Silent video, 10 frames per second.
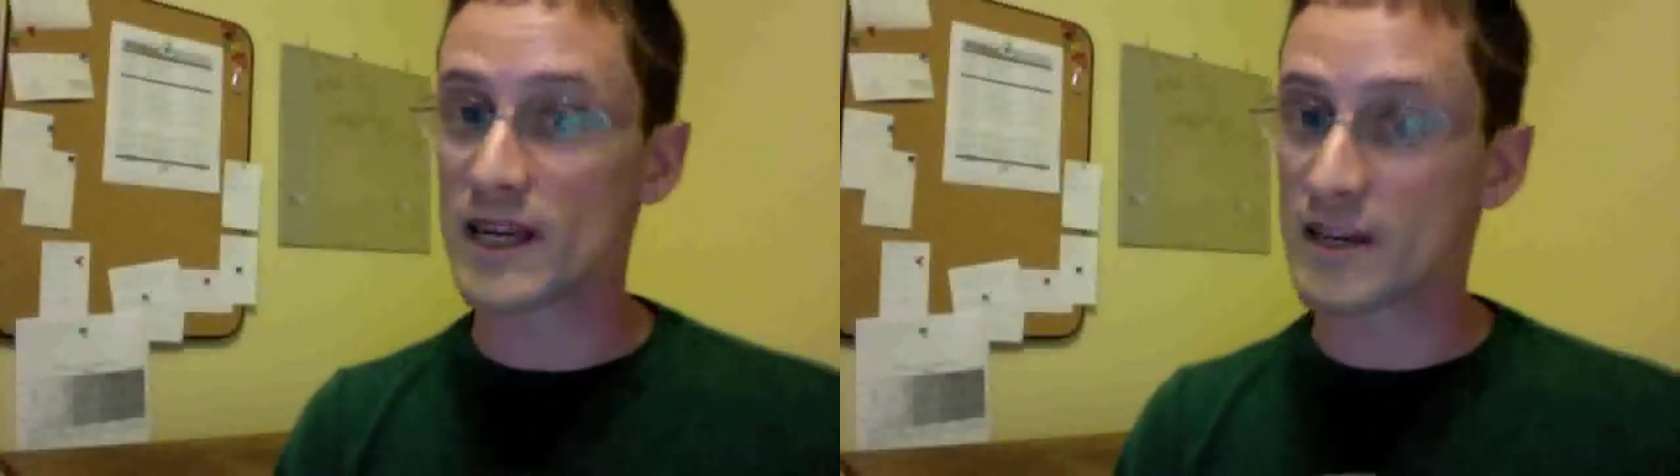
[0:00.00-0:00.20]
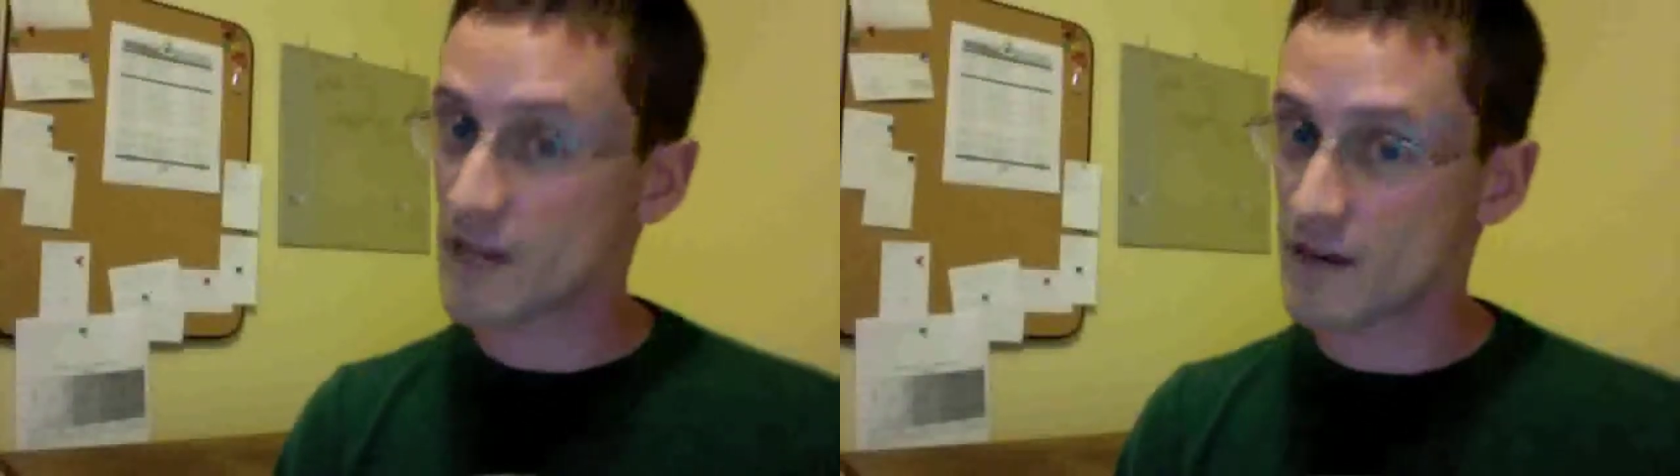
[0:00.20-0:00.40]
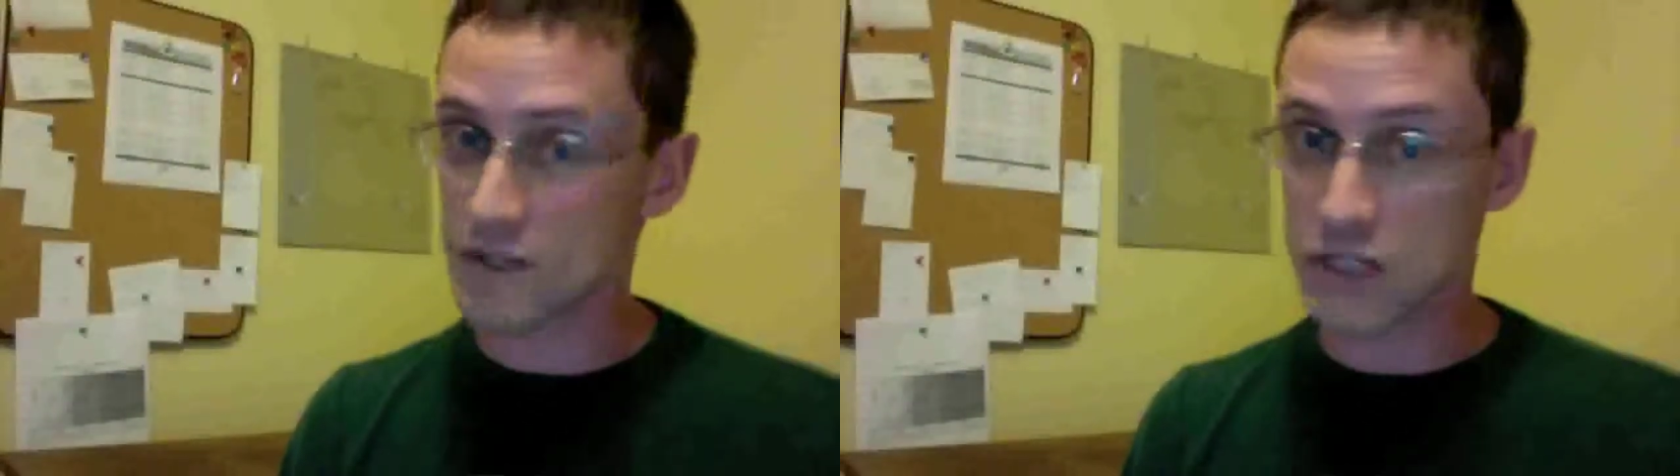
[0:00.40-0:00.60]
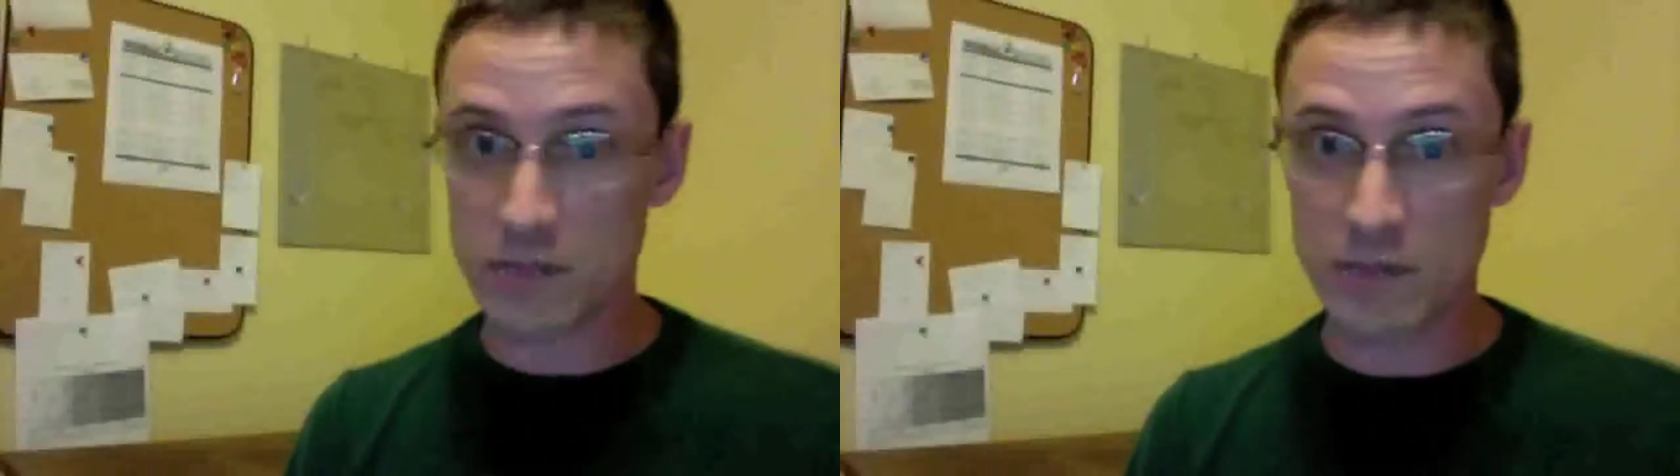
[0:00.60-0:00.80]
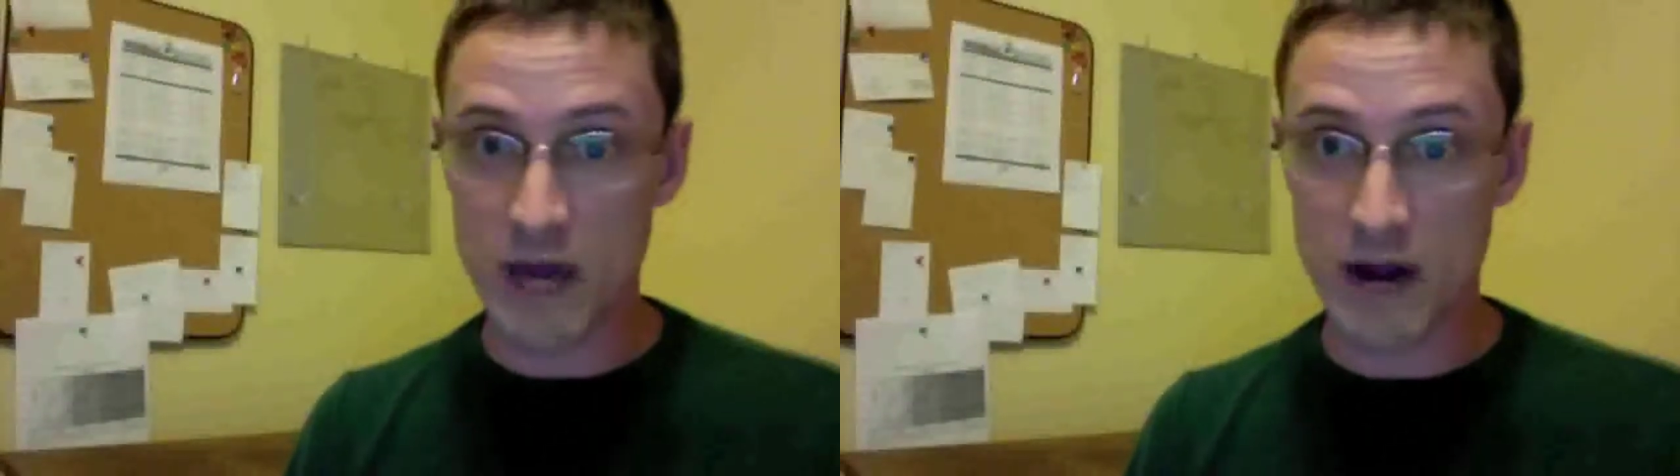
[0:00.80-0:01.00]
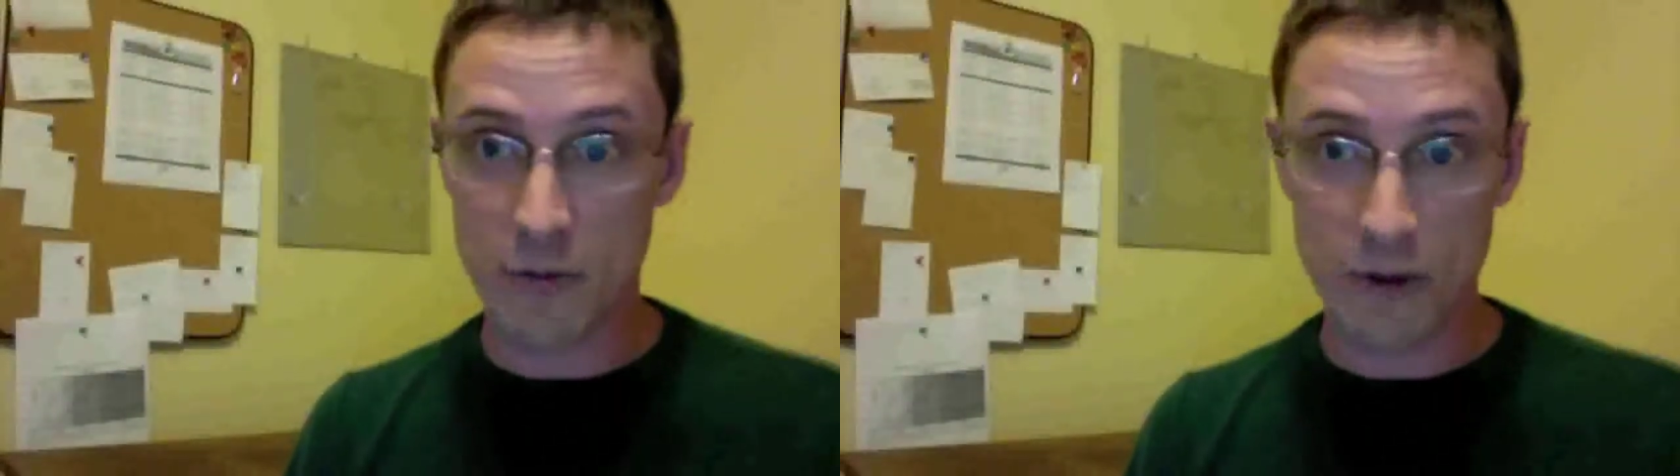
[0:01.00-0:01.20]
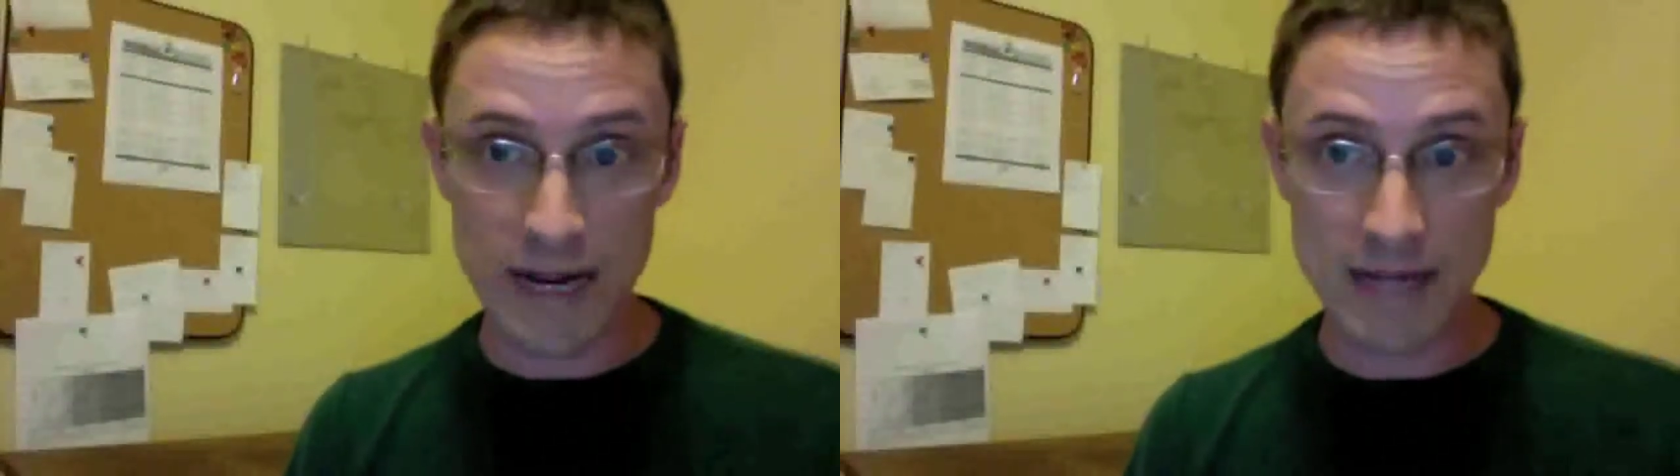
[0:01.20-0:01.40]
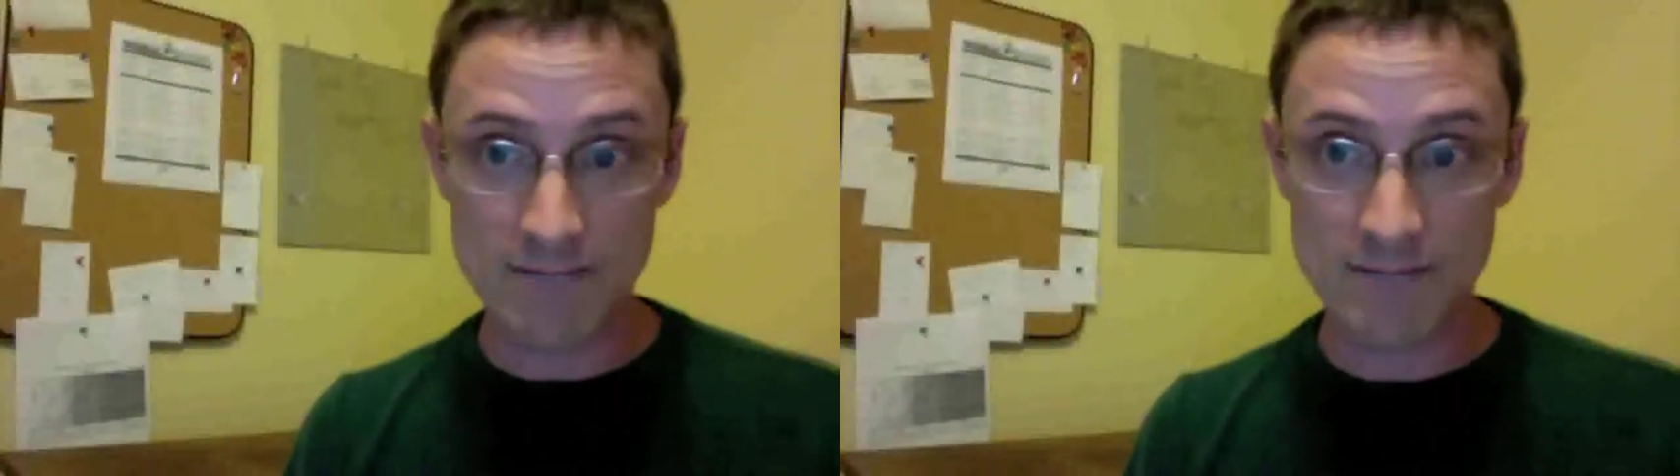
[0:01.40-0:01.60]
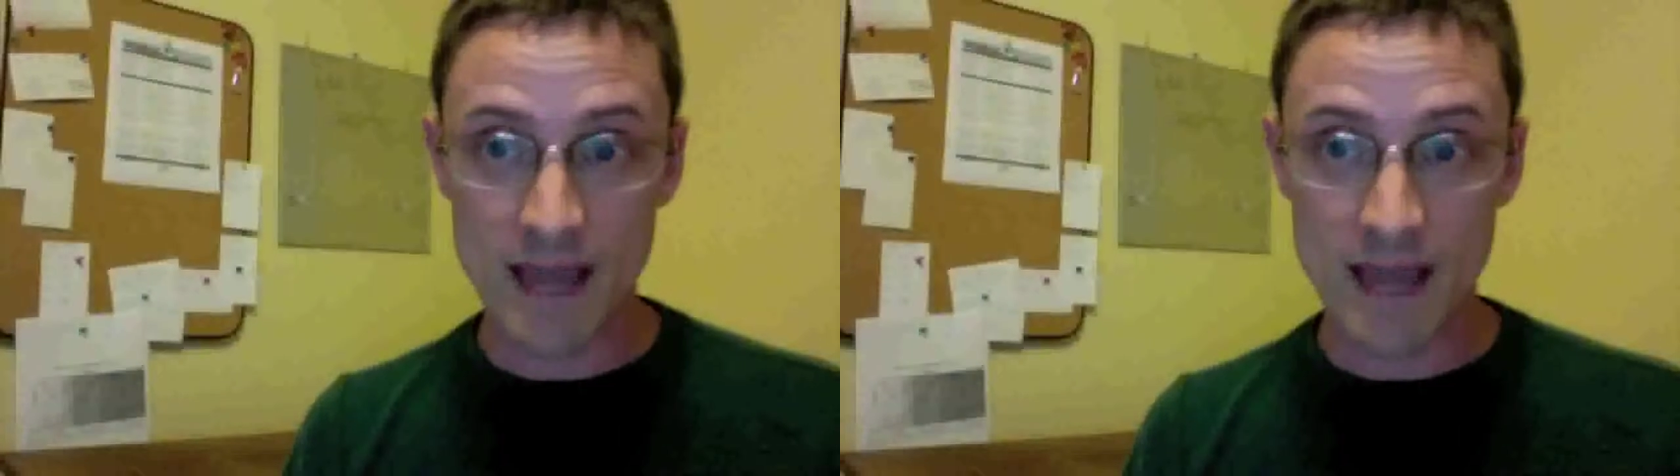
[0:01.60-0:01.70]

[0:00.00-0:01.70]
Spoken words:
giving of the GPN ring